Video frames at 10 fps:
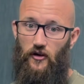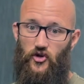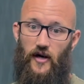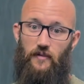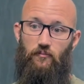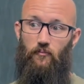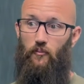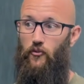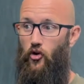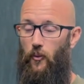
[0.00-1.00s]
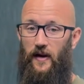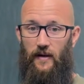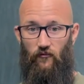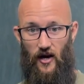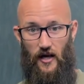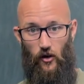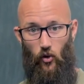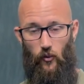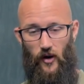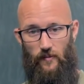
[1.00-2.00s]
to train properly and really
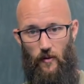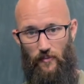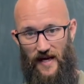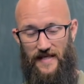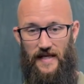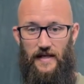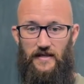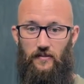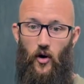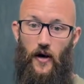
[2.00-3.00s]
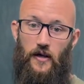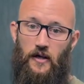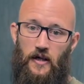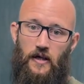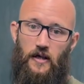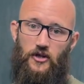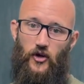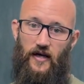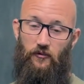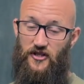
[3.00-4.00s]
incorporate mobility into my
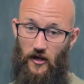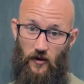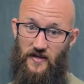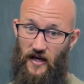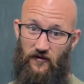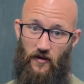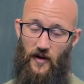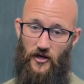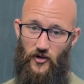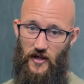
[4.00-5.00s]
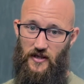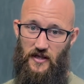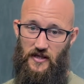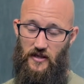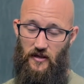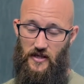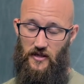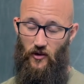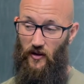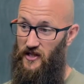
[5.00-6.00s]
training, which didn't come till after the military, because
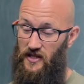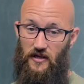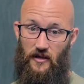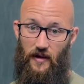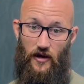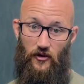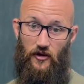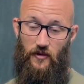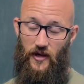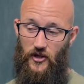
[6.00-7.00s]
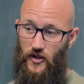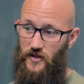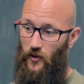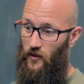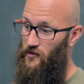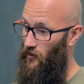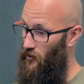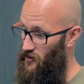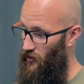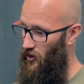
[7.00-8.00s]
this knowledge isn't that good in the military, to be honest. It
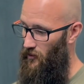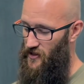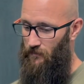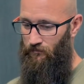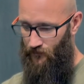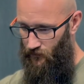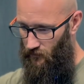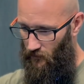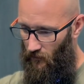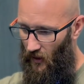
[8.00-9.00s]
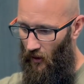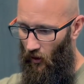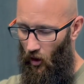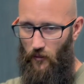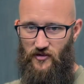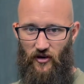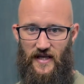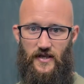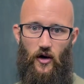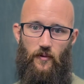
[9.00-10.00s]
wasn't when I was in. I was really
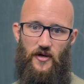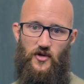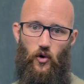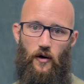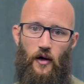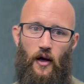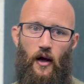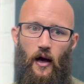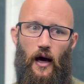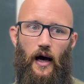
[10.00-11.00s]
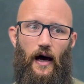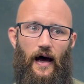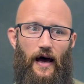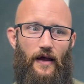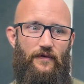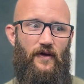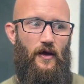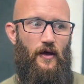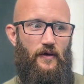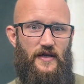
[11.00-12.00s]
tight in my squat, and
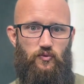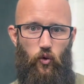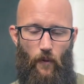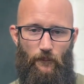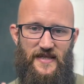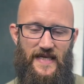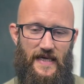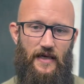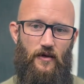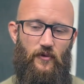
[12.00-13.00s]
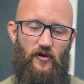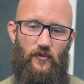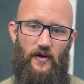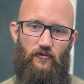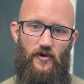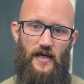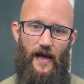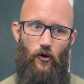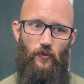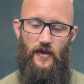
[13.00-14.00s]
there's one particular movement that really
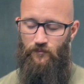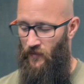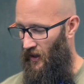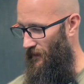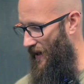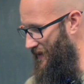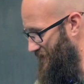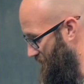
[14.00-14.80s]
helped me, and that is